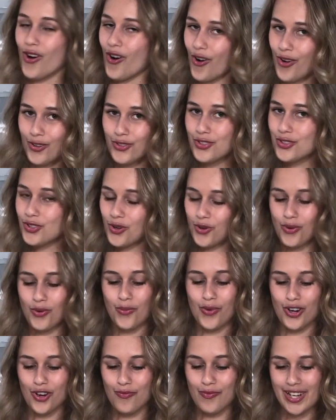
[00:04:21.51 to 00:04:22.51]
also
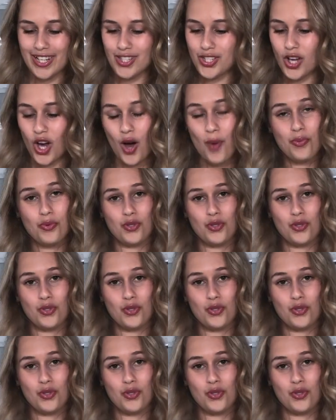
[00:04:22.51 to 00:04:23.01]
one of my top,